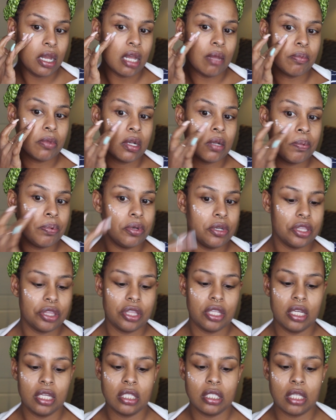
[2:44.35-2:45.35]
I'm gonna
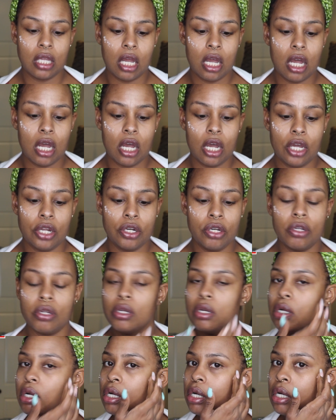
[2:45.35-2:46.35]
put this
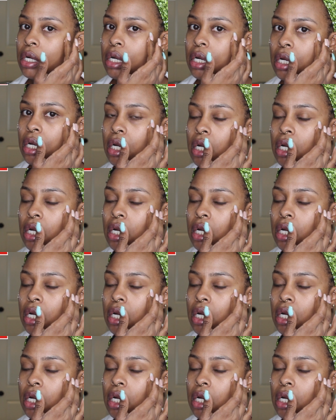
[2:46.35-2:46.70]
under